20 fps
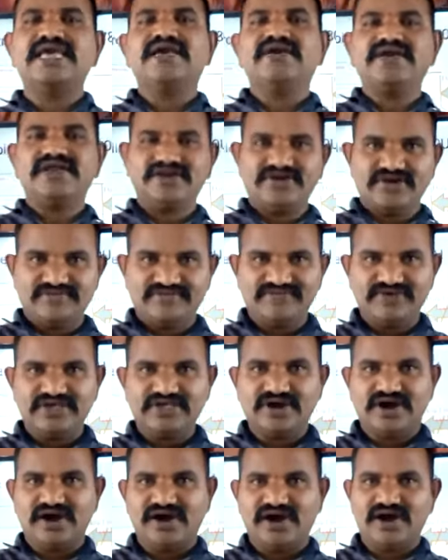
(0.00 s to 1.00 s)

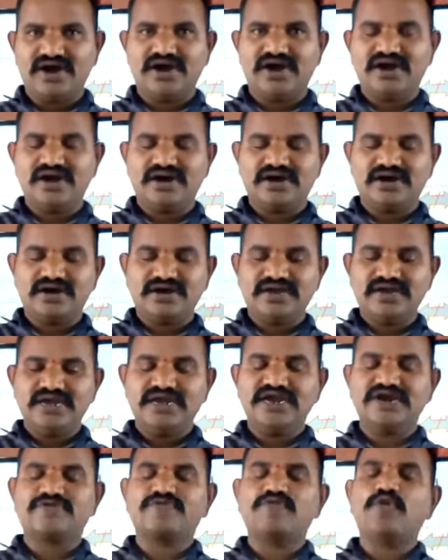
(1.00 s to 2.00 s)

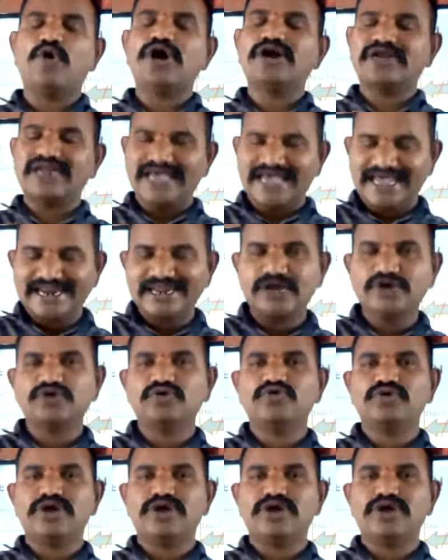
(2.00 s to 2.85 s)
at what area you would